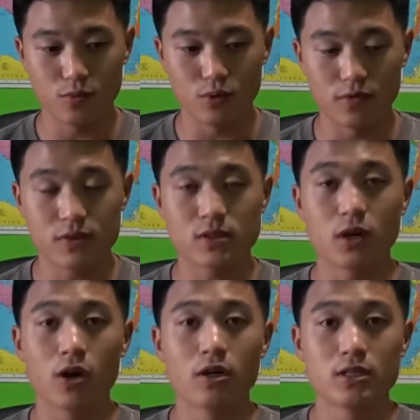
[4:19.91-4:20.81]
we've
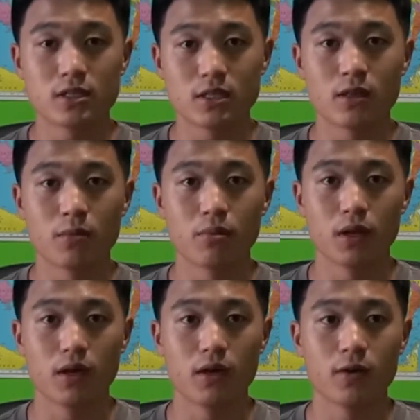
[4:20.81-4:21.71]
already seen them
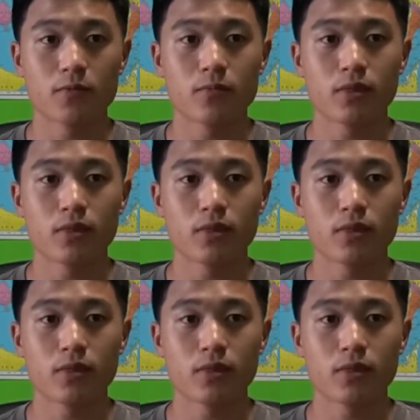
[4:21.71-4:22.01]
play